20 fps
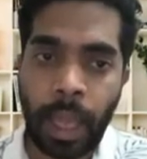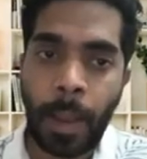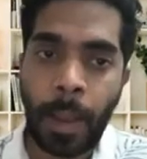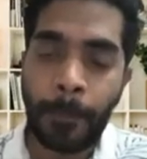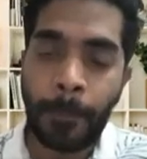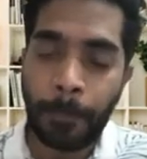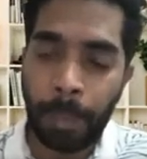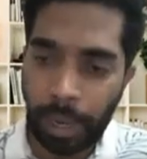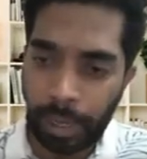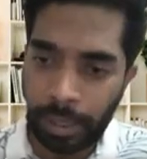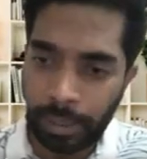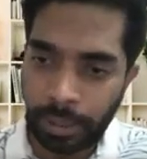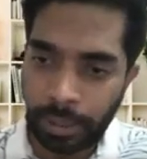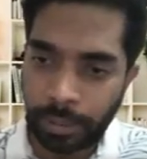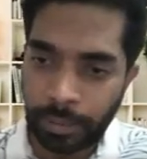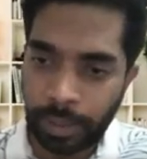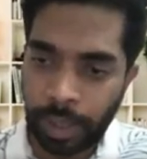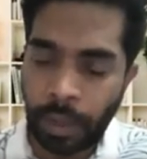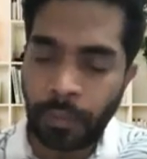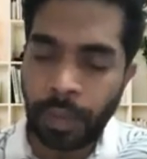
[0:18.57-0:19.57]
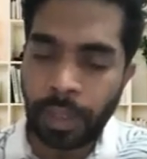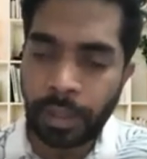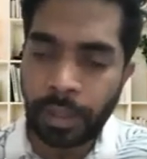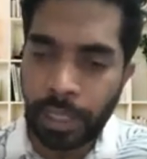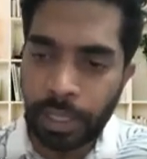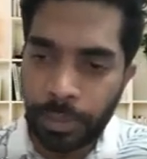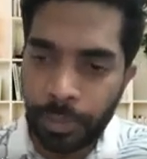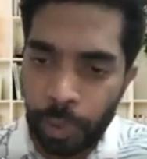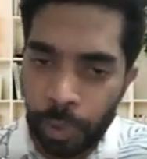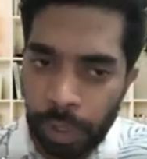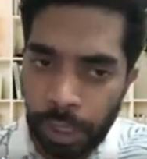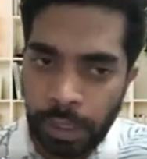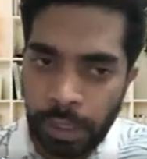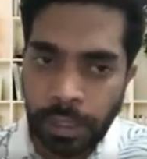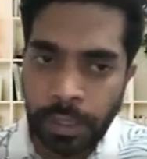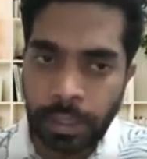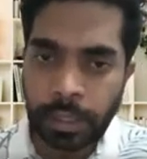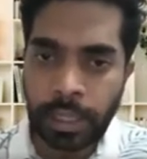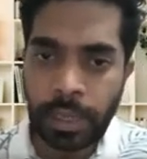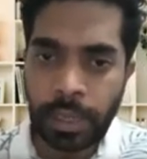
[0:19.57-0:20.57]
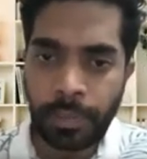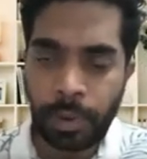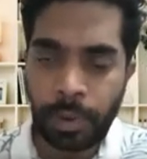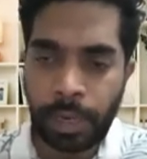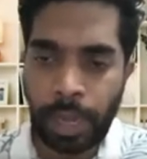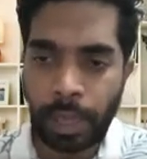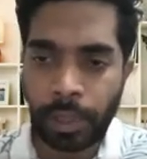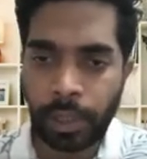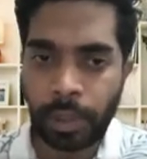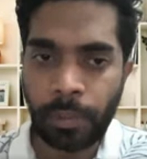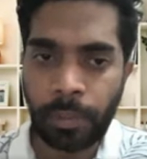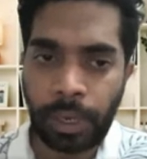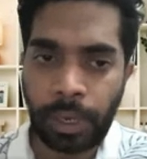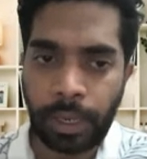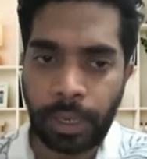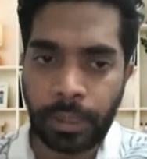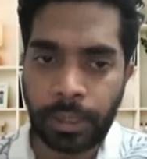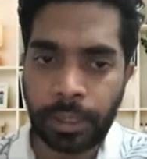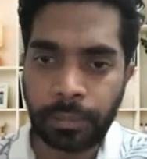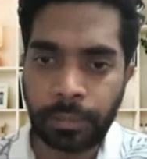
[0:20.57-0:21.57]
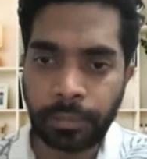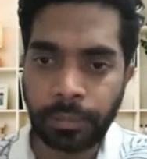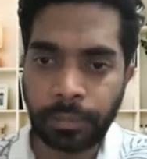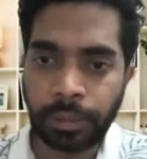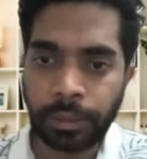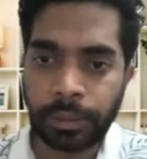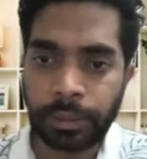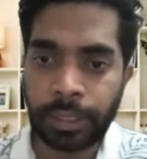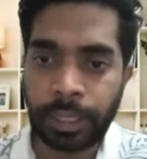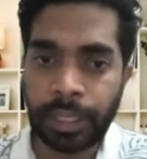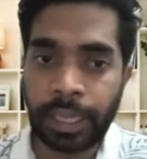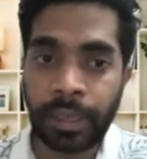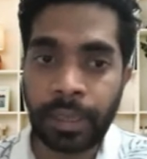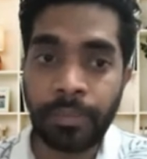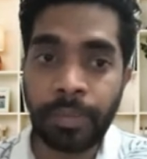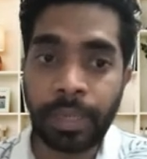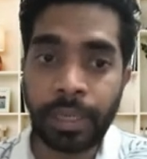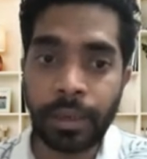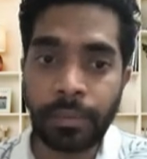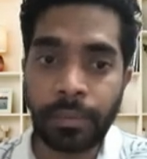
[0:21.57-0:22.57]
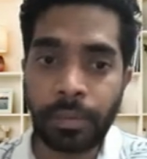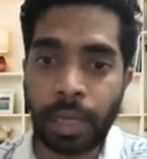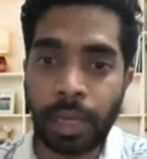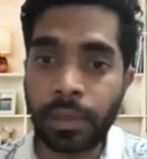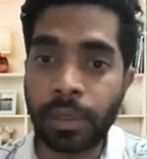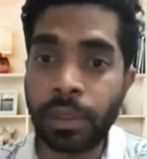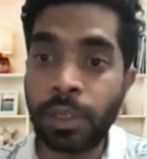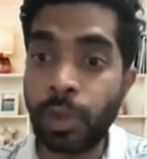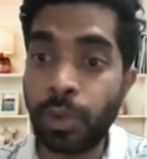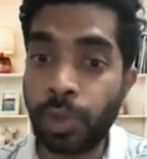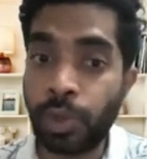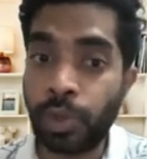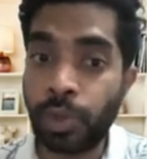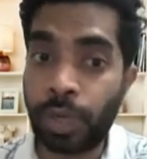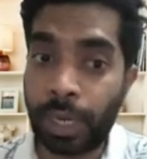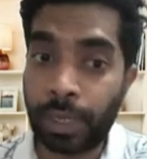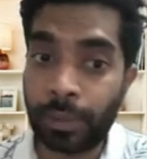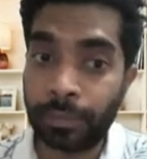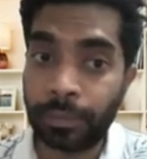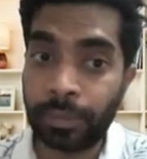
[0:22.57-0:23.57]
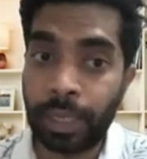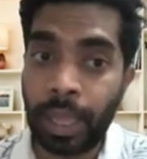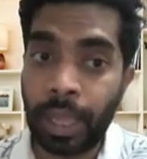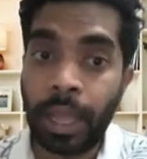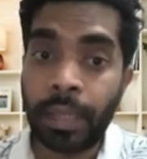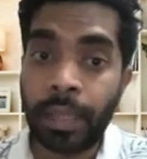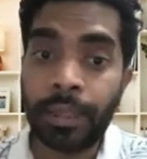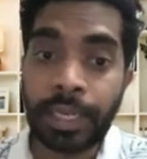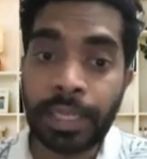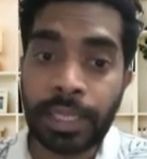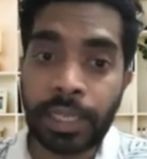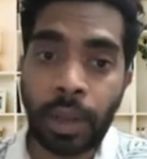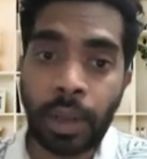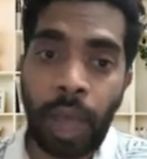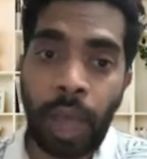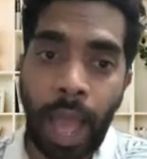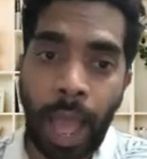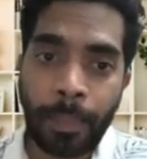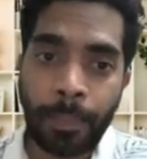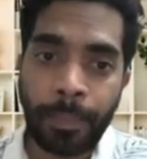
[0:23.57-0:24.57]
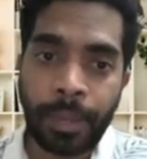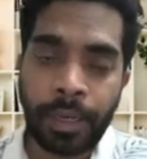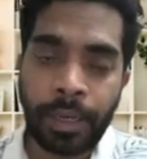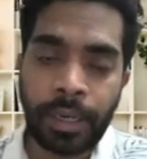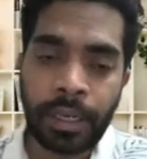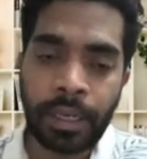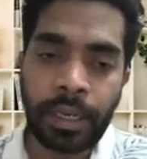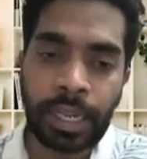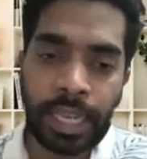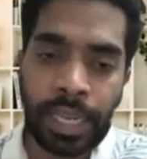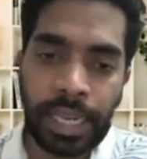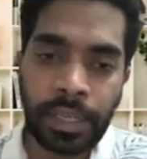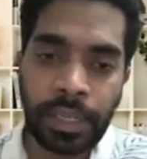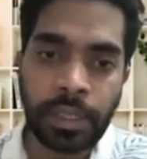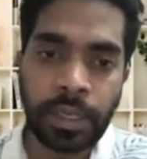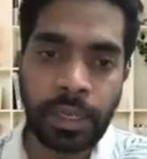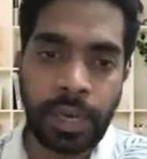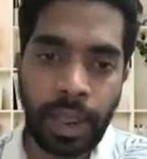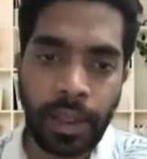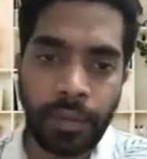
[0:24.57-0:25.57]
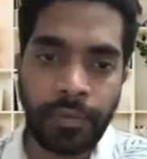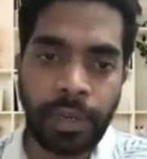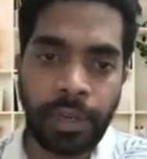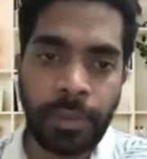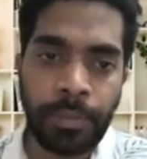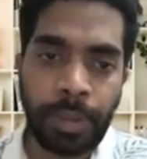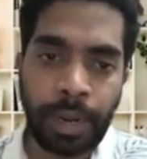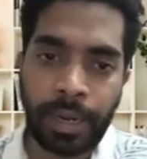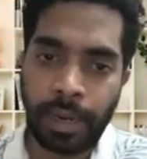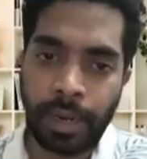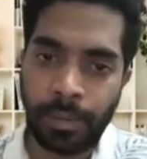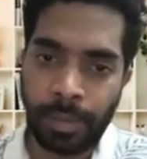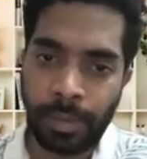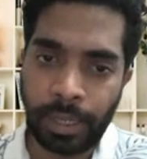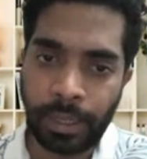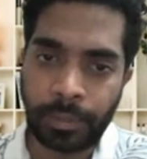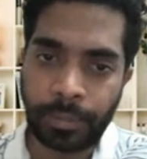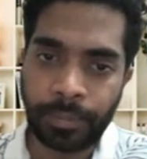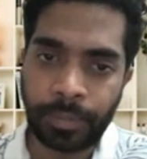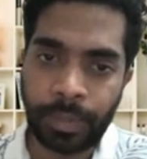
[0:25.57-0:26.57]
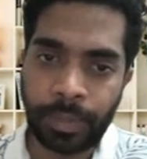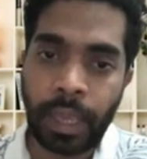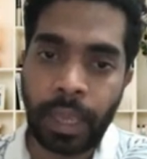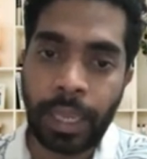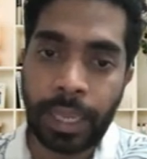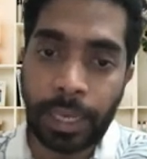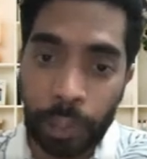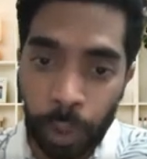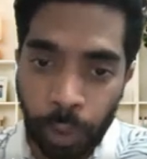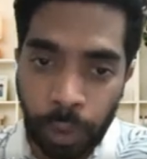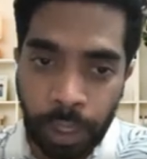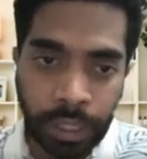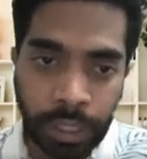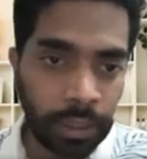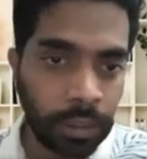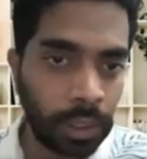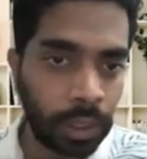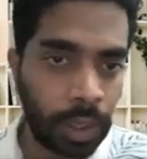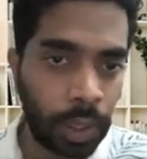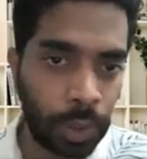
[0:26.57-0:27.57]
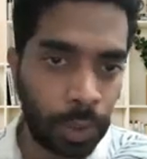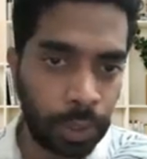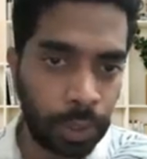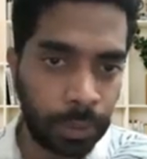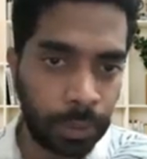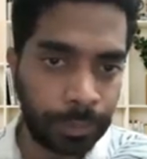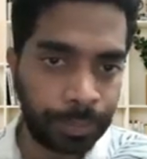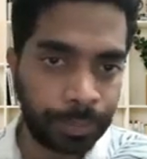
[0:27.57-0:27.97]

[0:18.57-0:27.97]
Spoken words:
But when these mutations keep on accumulating, they can become a new strain. That's how happened in each and every pandemic, including in the corona.